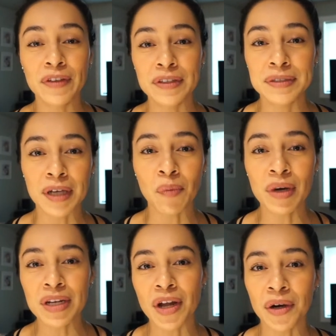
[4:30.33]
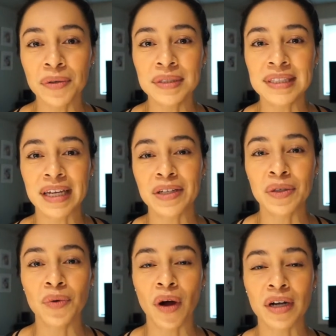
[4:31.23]
Someone knows that
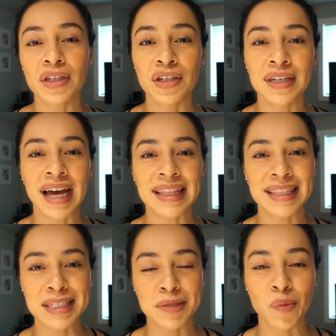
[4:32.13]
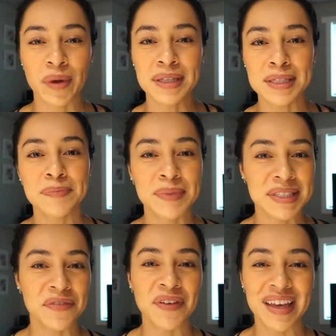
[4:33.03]
you are good at this one
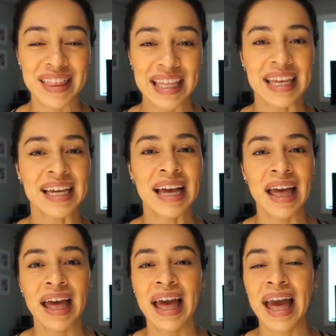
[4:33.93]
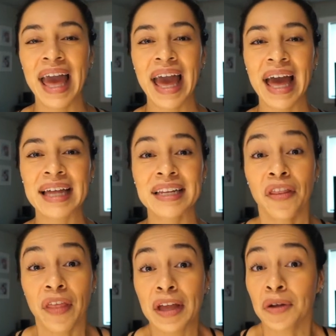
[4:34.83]
specific thing,
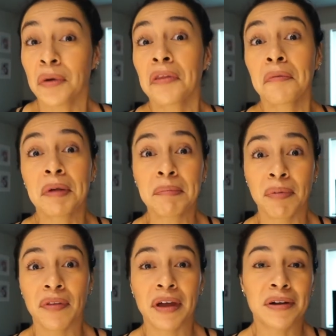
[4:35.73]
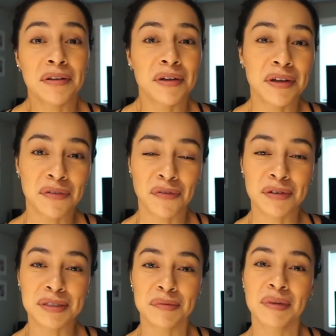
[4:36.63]
and they know other people that are looking for
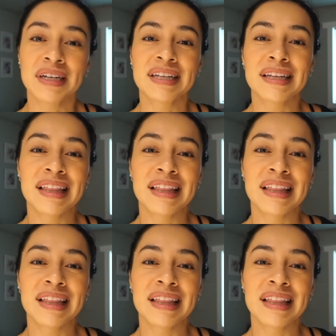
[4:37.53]
someone,